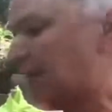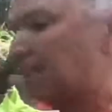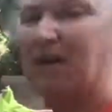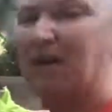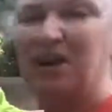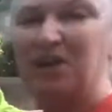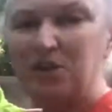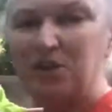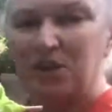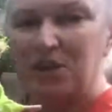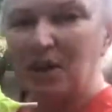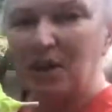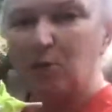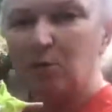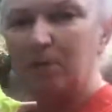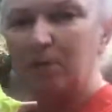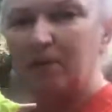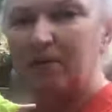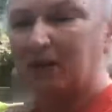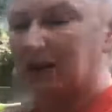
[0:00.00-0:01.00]
I just thought it would
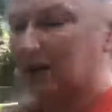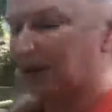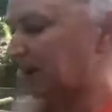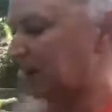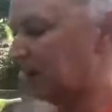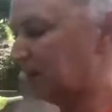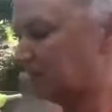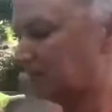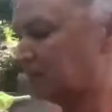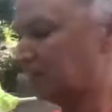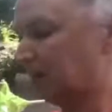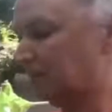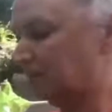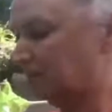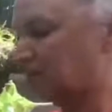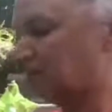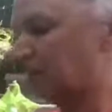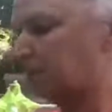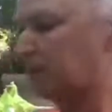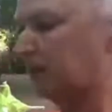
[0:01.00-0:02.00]
be fun. I have some bamboo
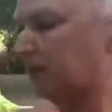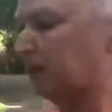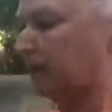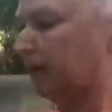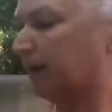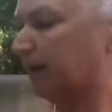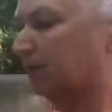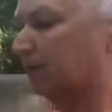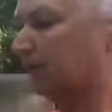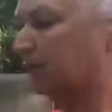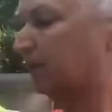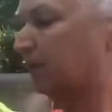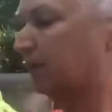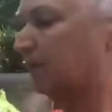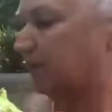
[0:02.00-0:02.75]
to play around with.